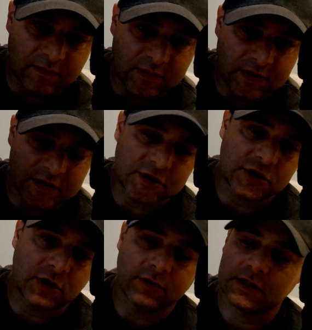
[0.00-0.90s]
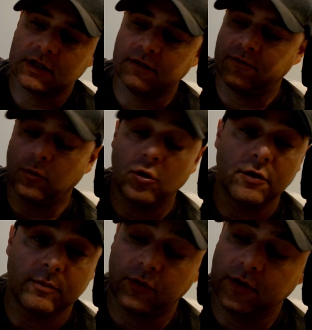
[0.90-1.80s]
This is showing stuff from all
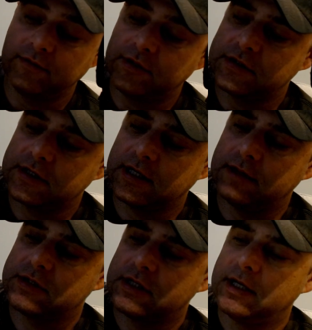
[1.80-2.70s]
the previous games.